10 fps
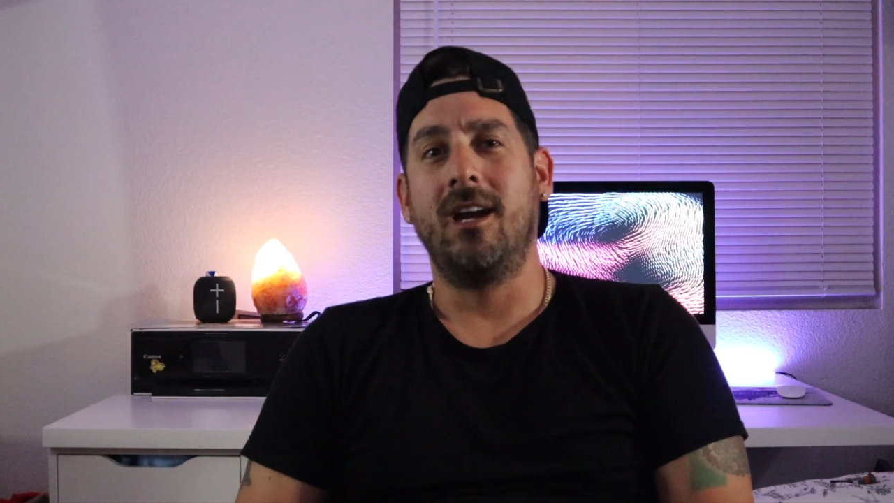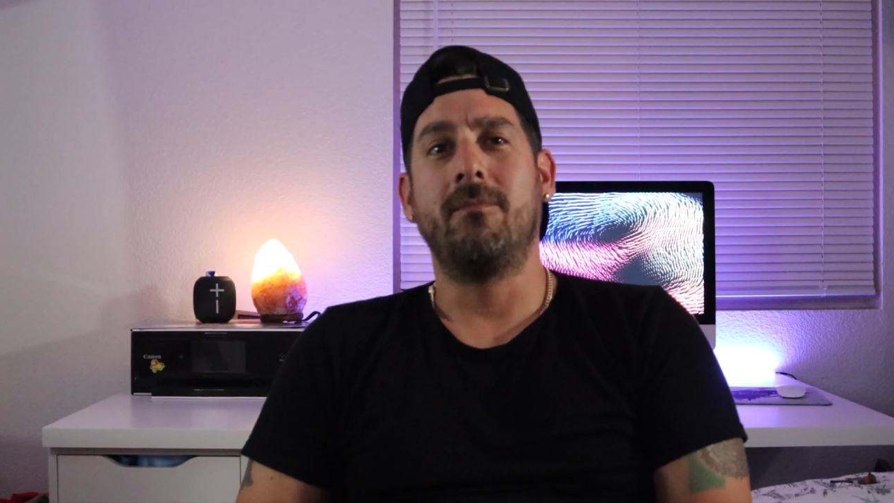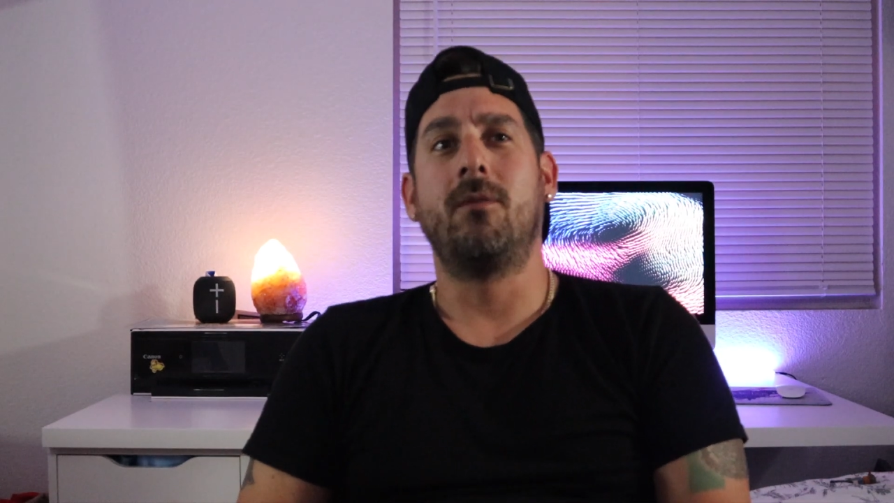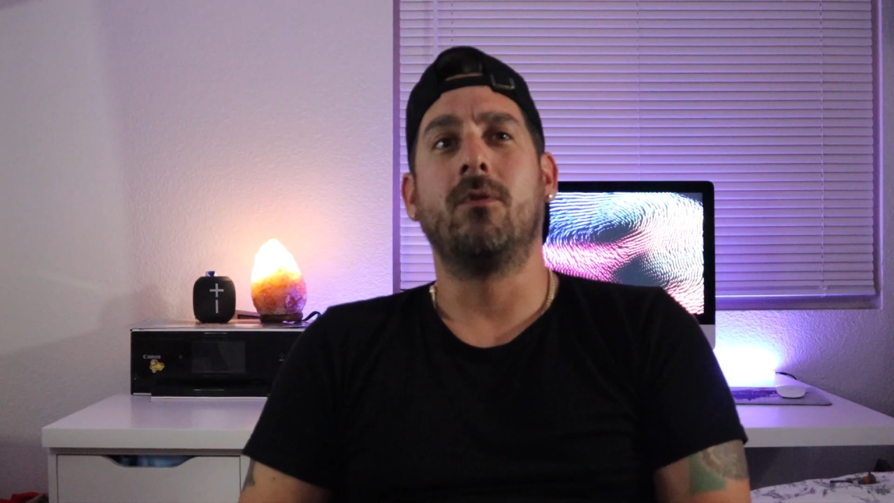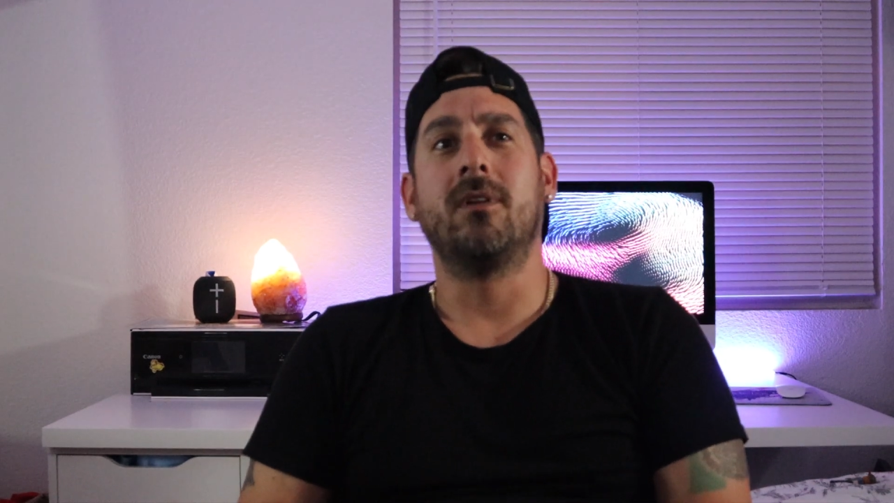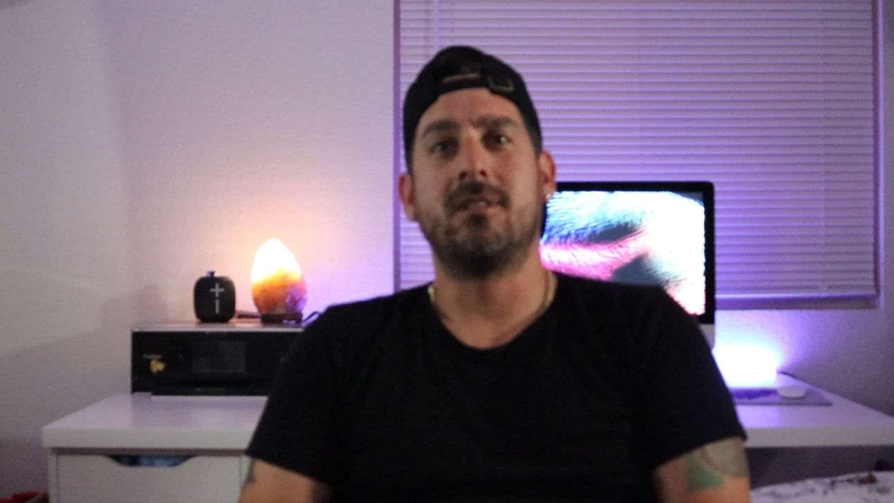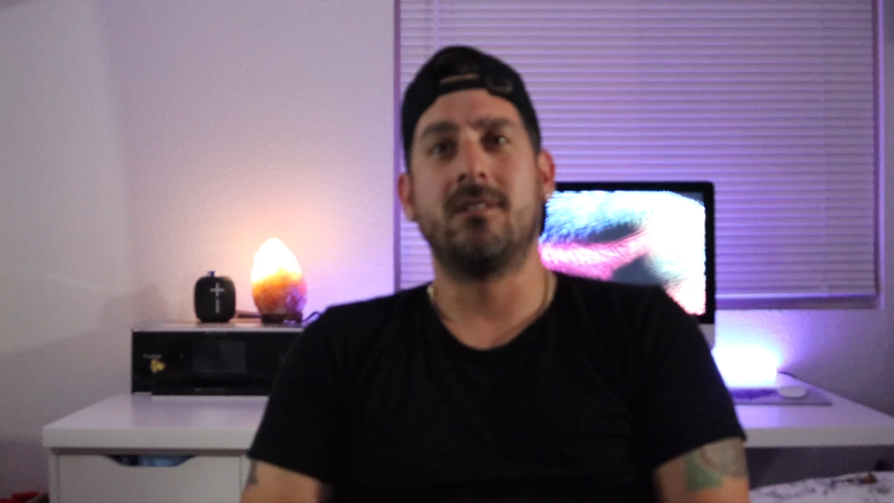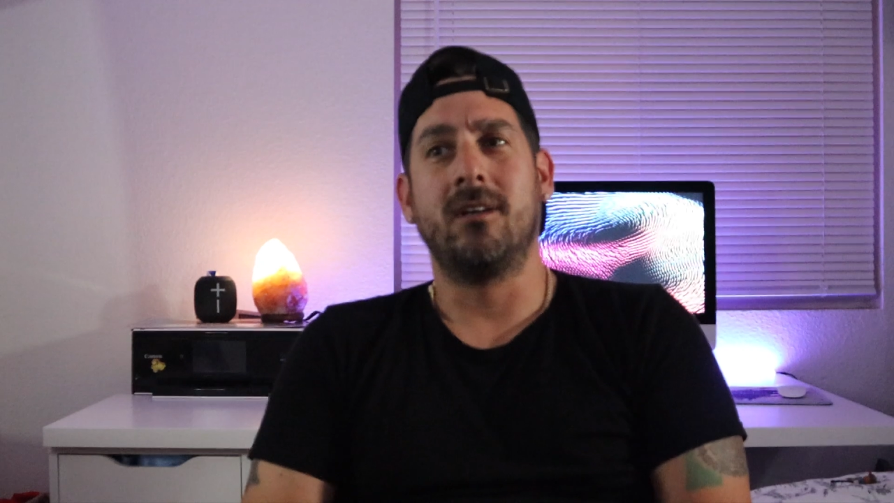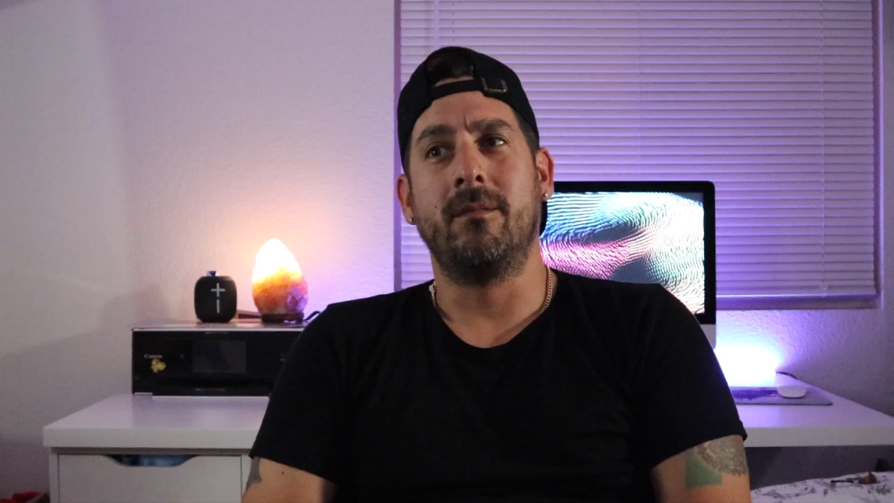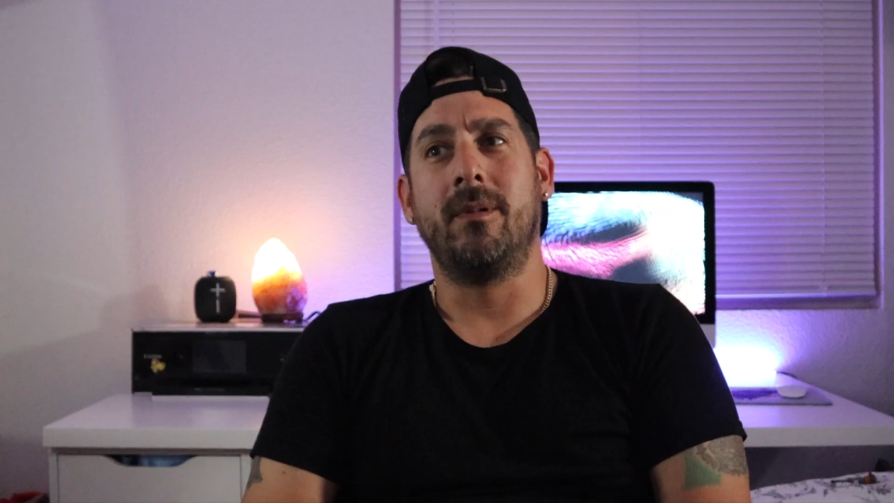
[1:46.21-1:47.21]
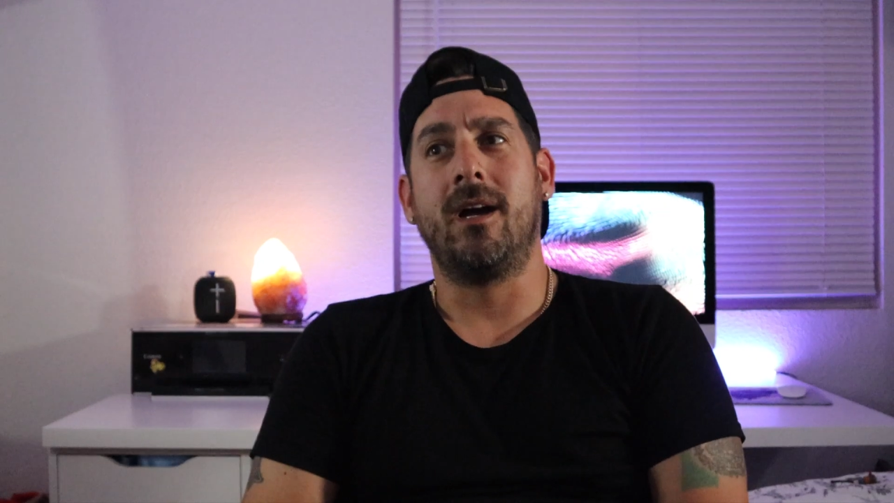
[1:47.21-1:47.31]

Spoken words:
have my Rolex sub,